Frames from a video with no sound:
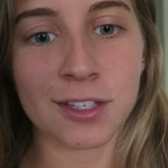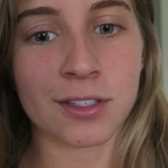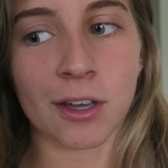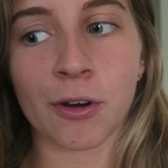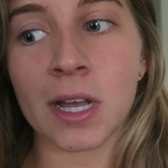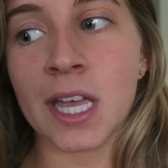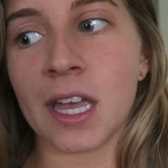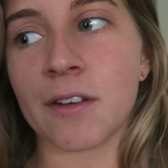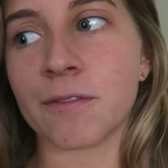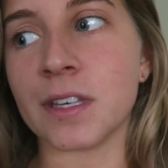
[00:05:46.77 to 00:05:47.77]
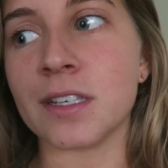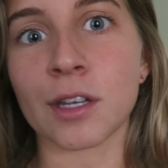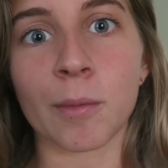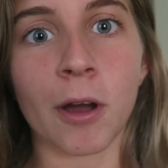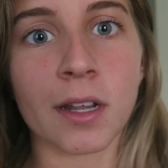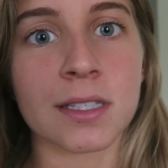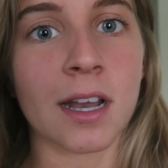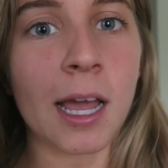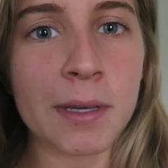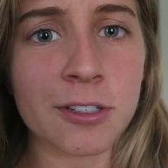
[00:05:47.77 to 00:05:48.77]
So if these are products
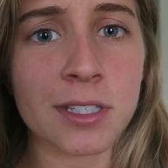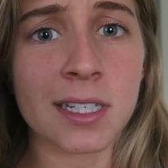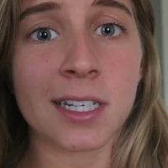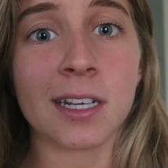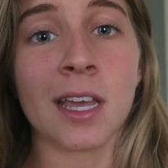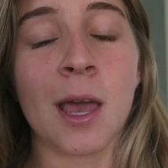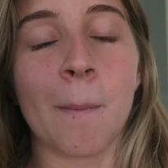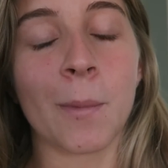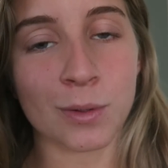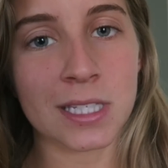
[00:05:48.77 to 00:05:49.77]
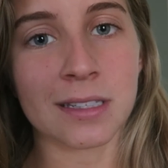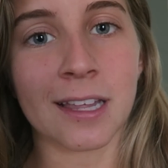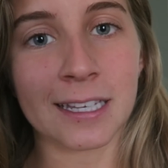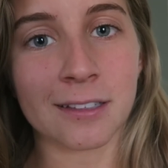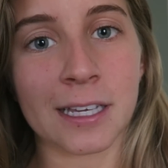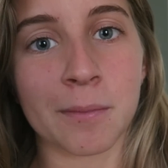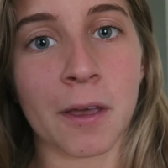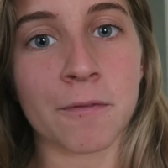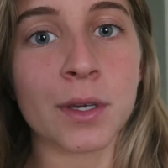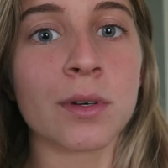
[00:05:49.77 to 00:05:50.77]
that I'm interested in, most likely
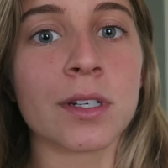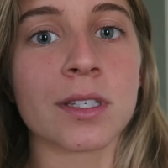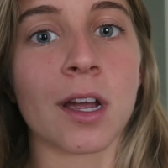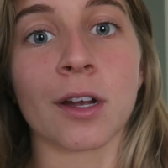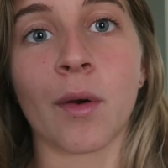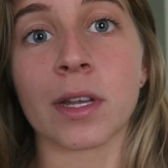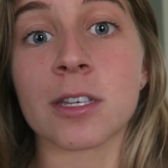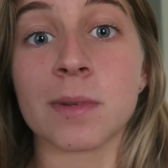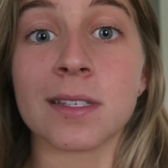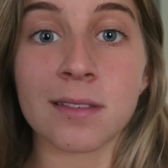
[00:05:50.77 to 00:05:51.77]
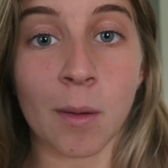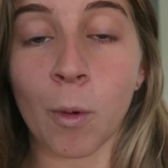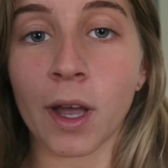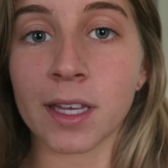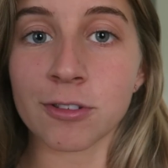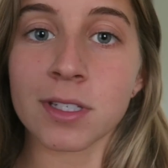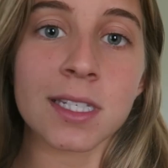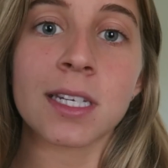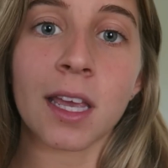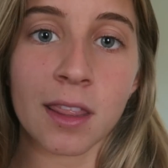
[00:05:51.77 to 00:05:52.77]
my viewers are going to be somewhat
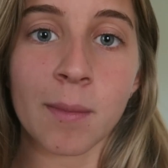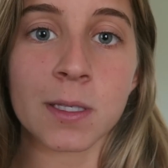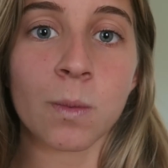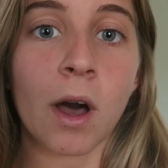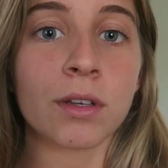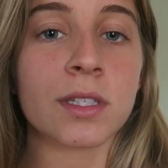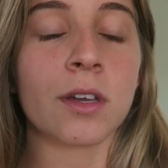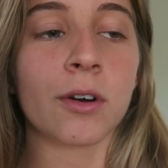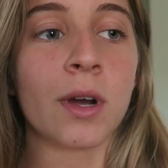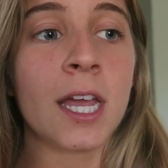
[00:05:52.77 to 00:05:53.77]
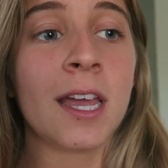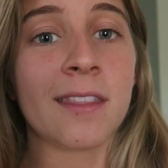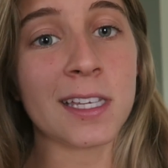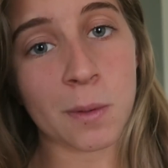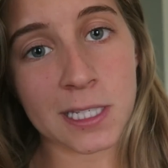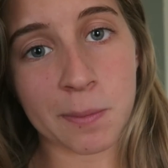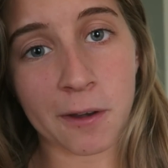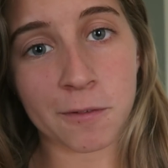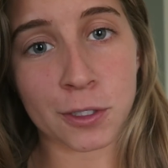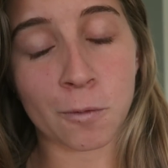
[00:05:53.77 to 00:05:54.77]
interested in them as well. So that's why it's
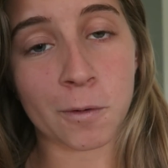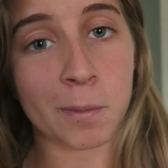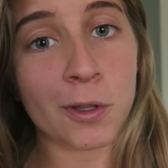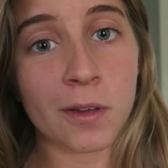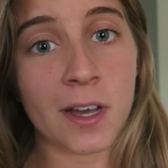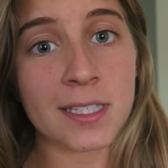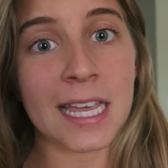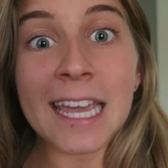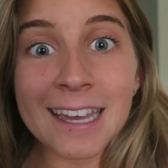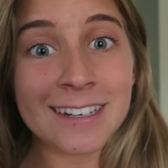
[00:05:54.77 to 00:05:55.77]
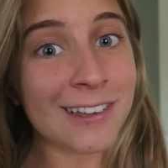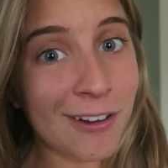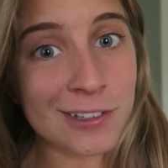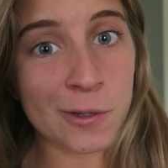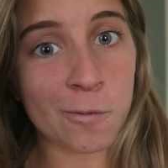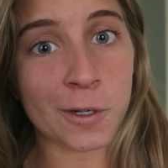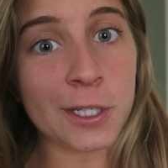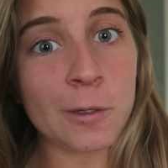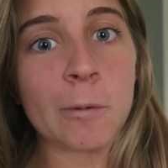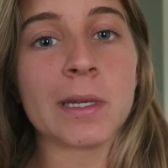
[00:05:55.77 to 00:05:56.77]
beneficial for both of us and also for
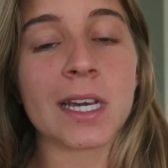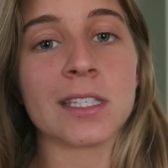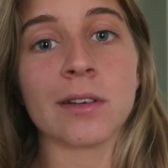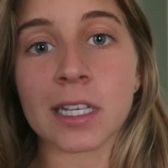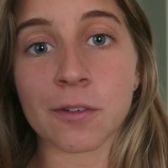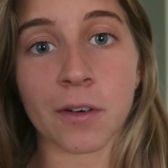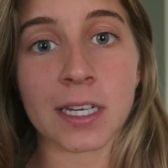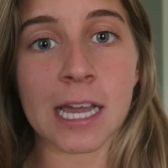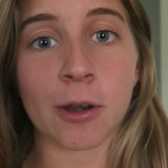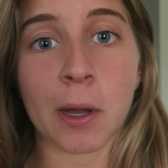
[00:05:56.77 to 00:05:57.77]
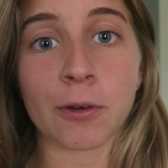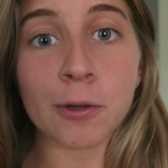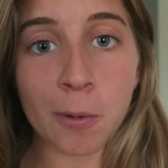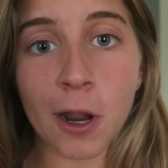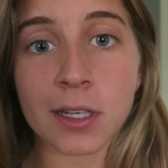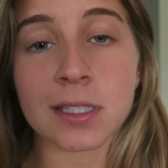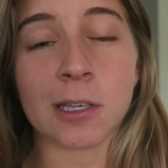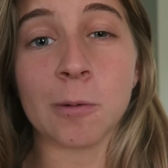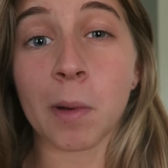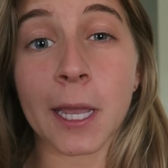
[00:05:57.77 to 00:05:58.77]
you, because you get to find out about new products
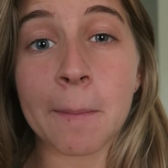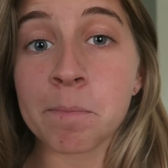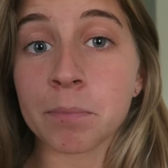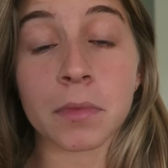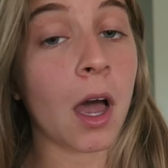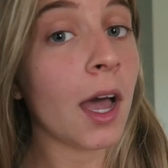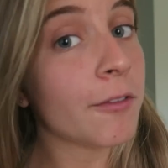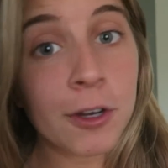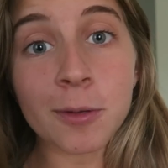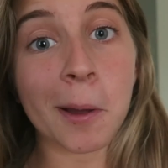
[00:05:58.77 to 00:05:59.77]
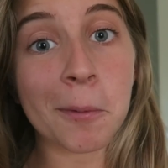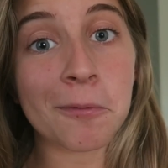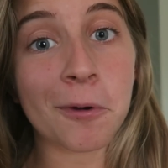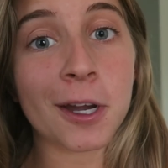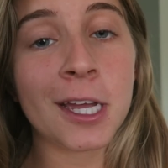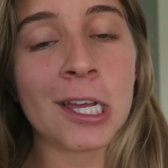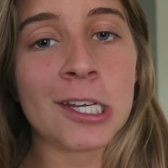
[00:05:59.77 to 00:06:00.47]
that you might not have heard about before.